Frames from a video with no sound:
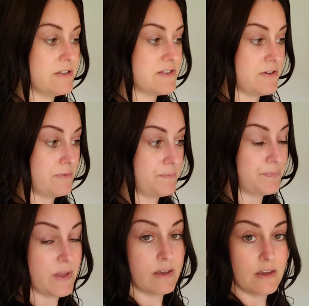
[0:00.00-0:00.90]
So
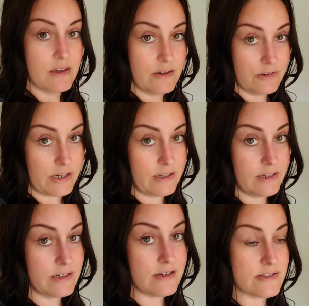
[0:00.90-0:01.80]
all right, I
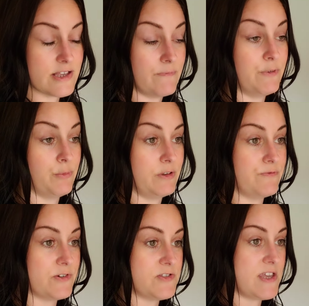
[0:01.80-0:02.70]
need to stop filming
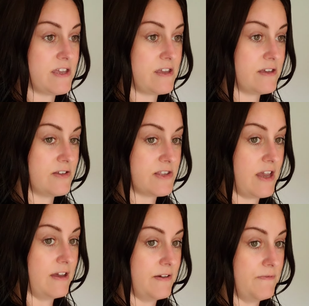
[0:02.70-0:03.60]
for a second because I
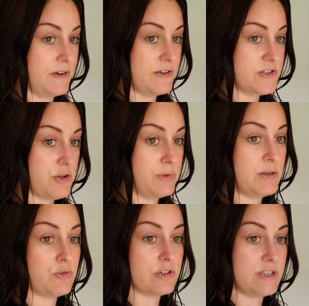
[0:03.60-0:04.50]
have so many
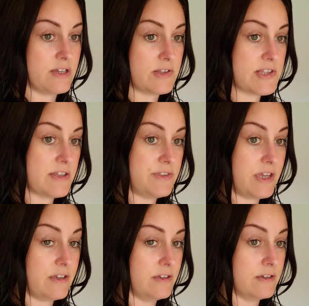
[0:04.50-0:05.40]
more things I
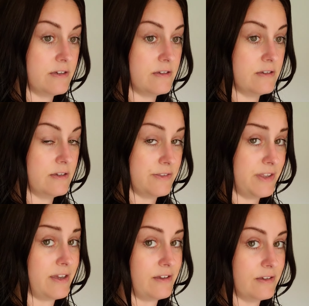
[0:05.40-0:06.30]
think, I
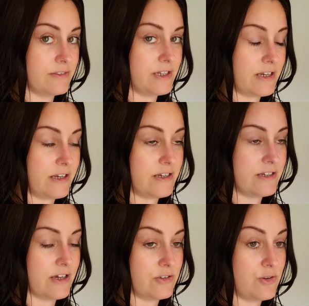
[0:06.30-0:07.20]
think that I need to
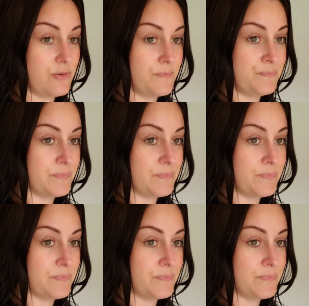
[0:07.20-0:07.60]
tell you.